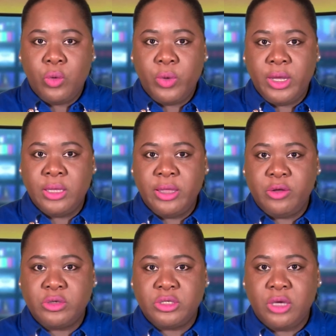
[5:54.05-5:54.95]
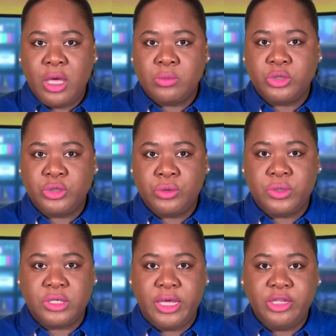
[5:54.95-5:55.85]
where he later succumbed to
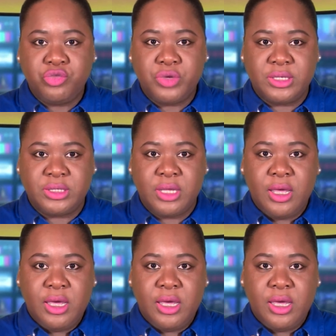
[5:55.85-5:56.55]
his injuries.